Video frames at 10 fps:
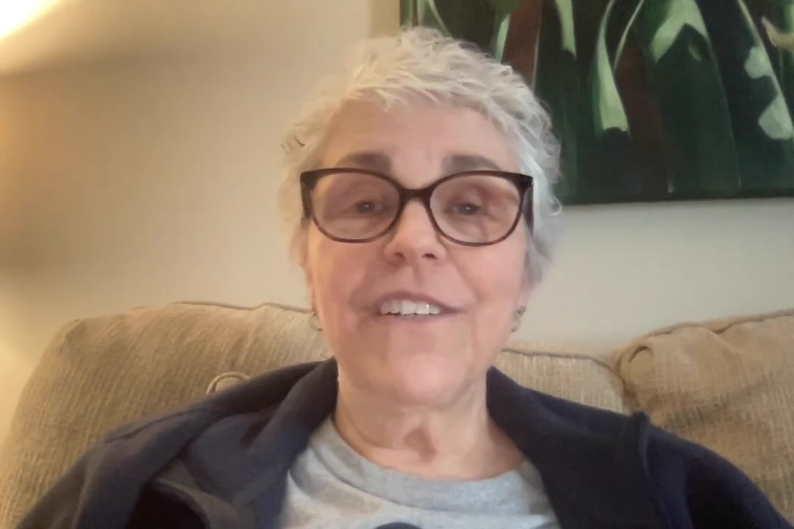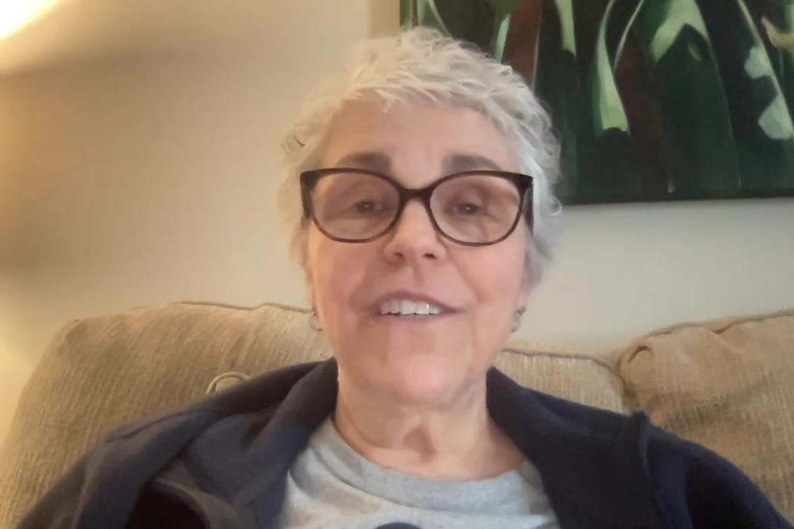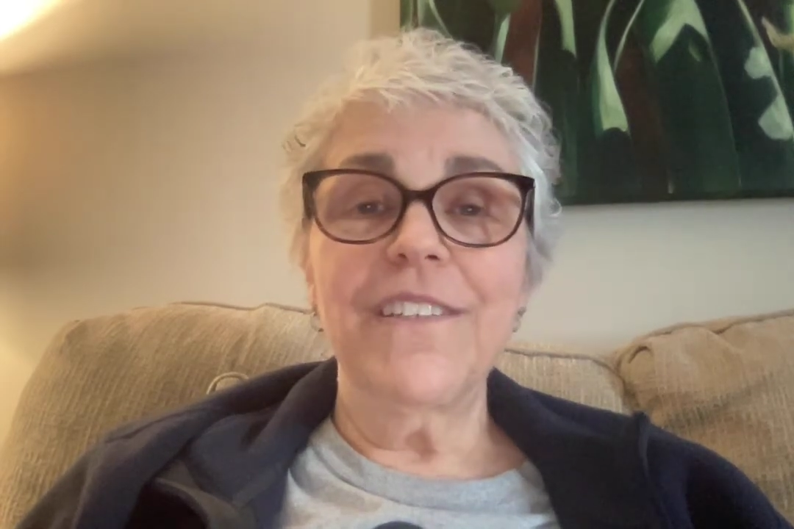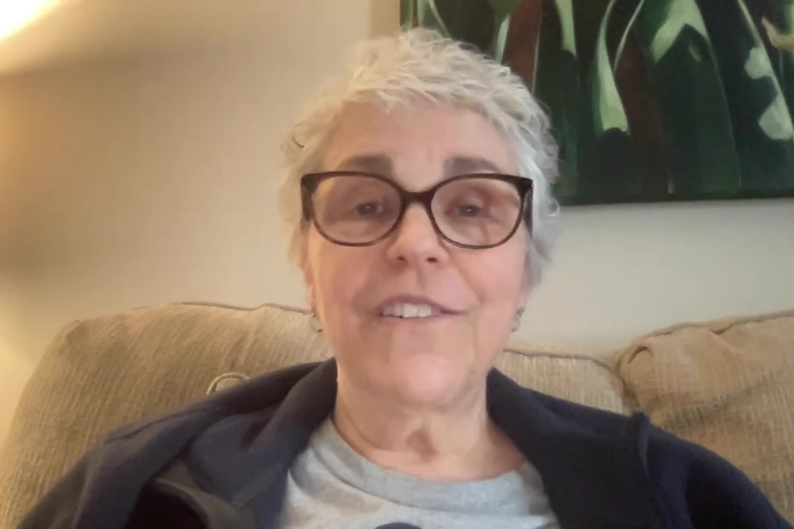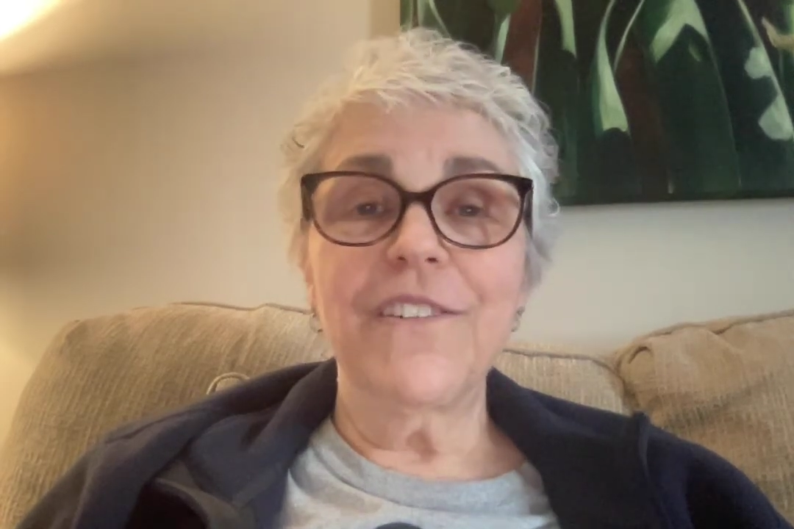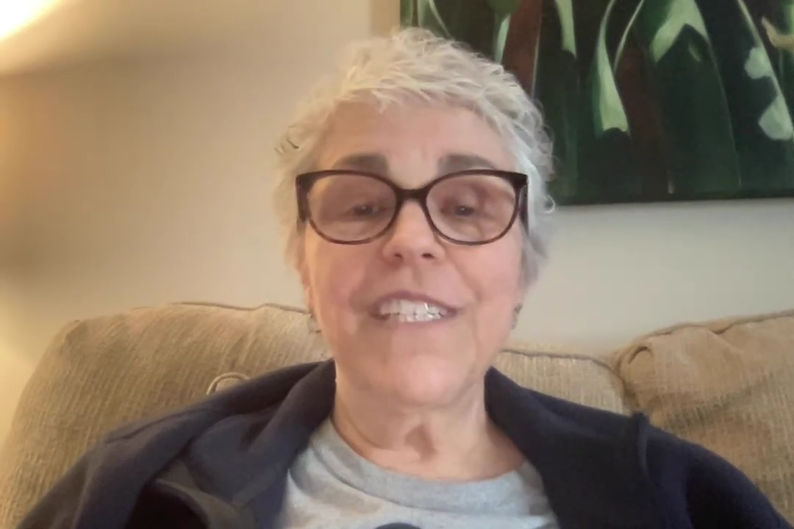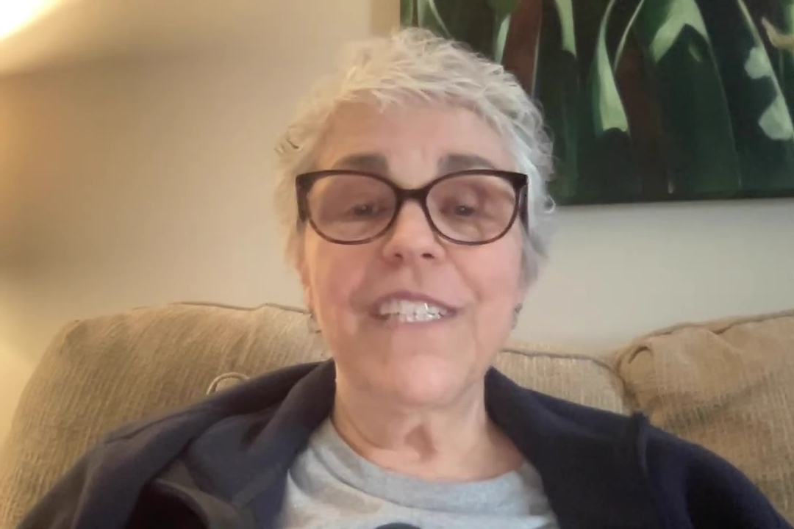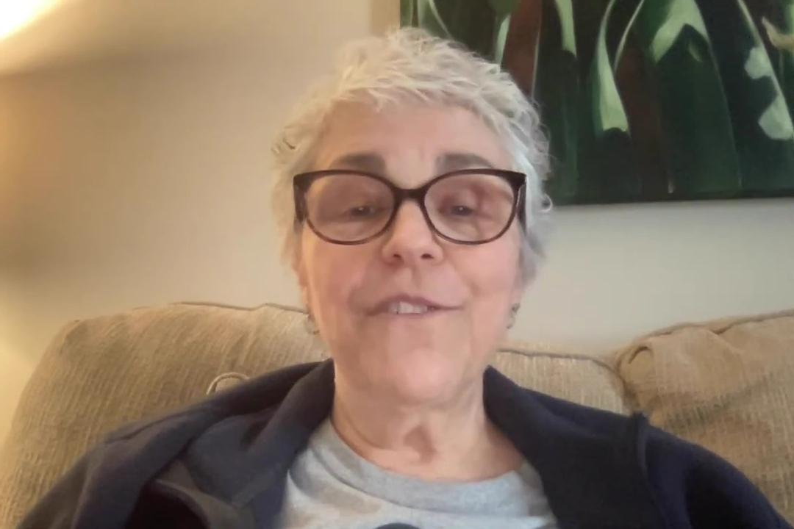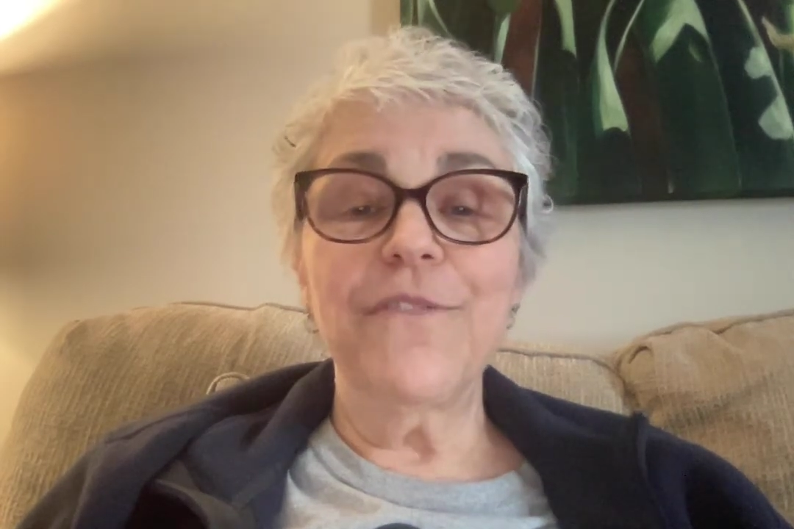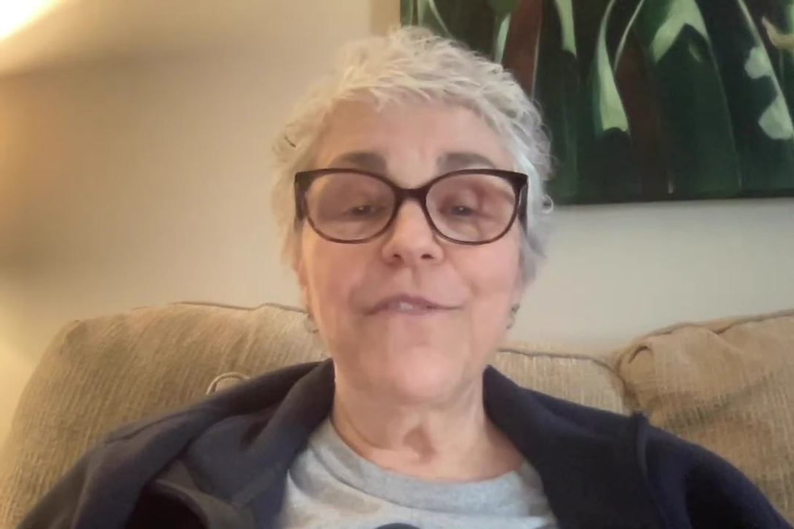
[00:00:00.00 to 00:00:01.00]
Nursing
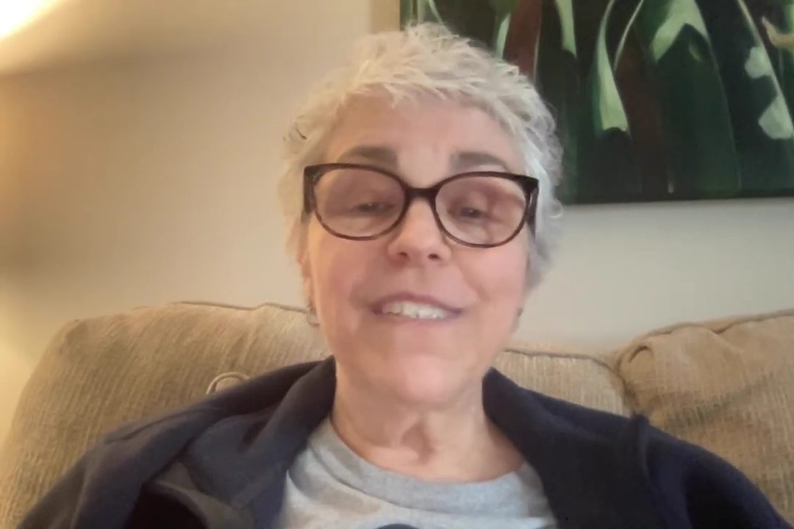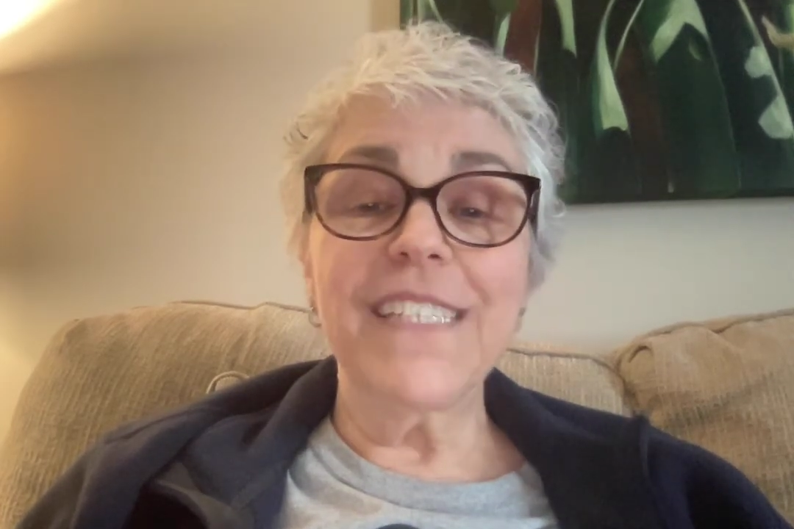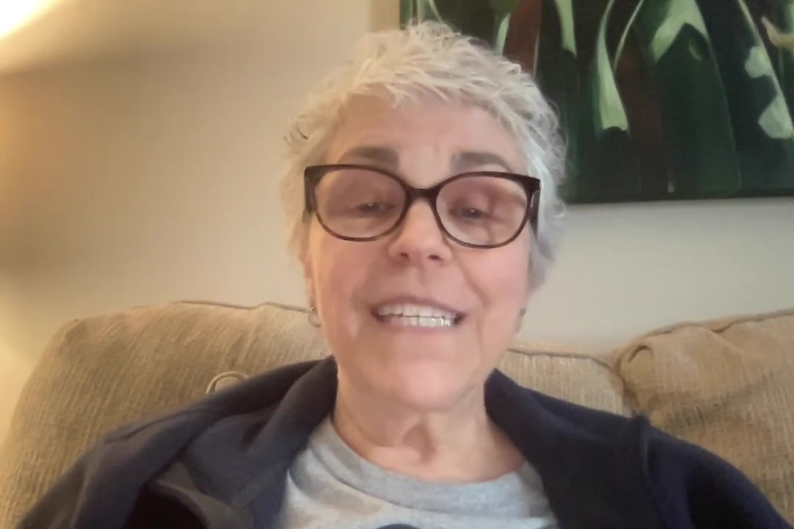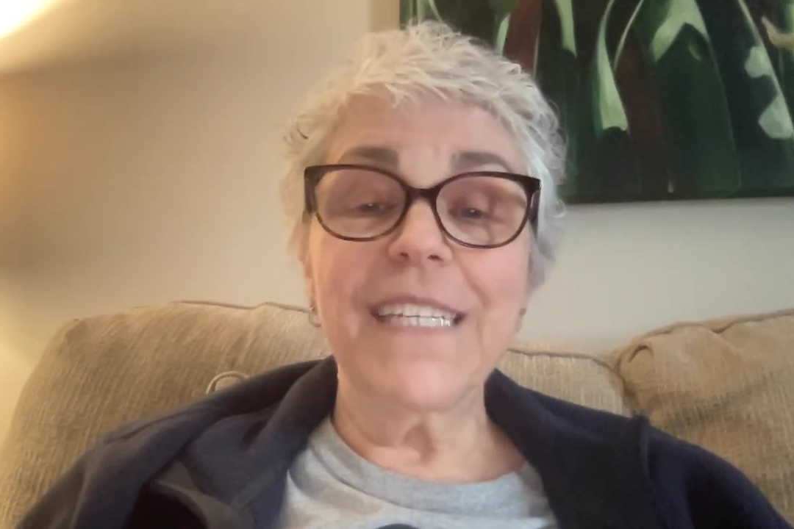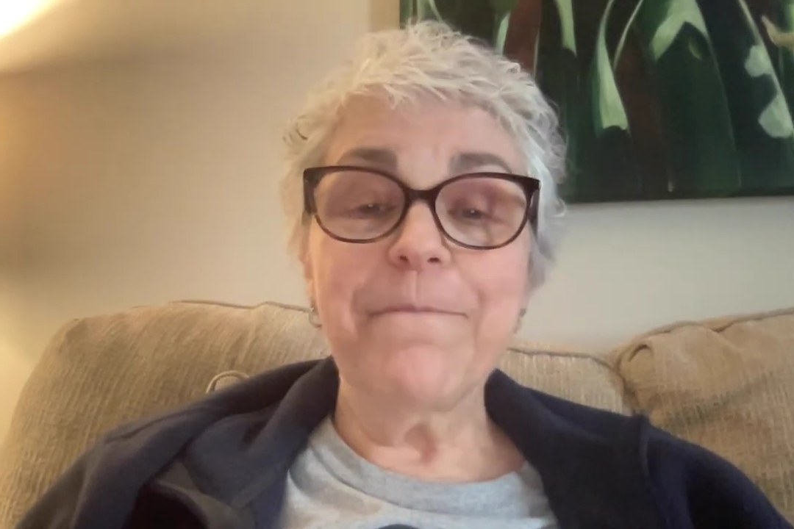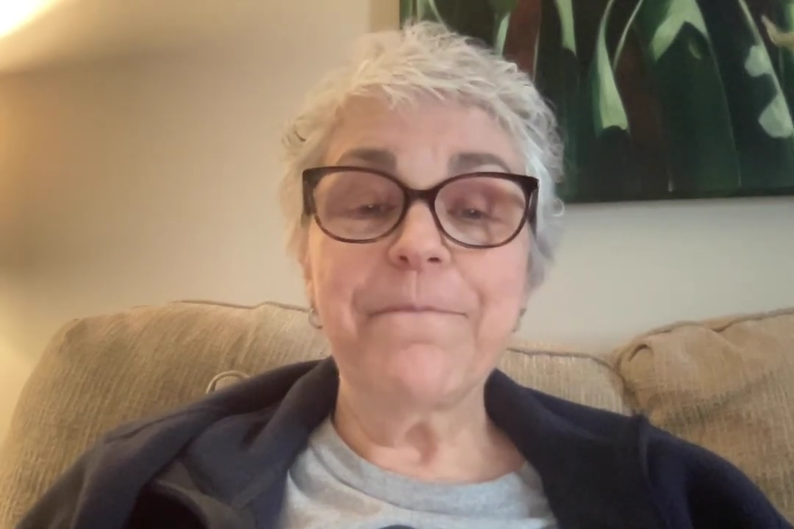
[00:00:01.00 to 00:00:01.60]
University.